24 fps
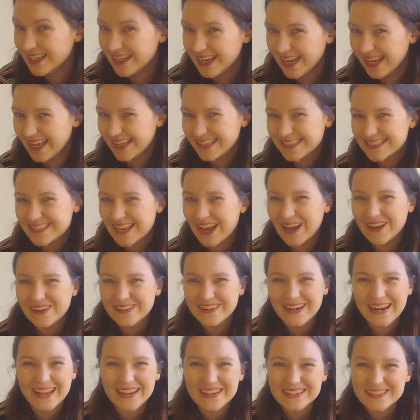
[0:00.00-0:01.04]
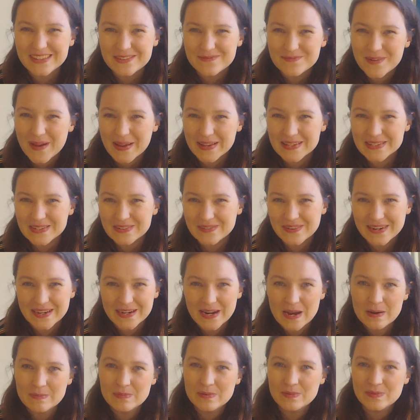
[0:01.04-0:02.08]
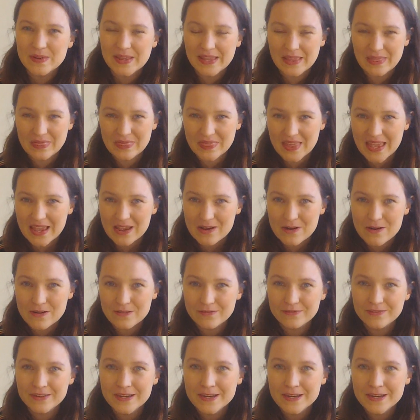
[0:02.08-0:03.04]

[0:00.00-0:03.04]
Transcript: and download the best Queen album we can think of,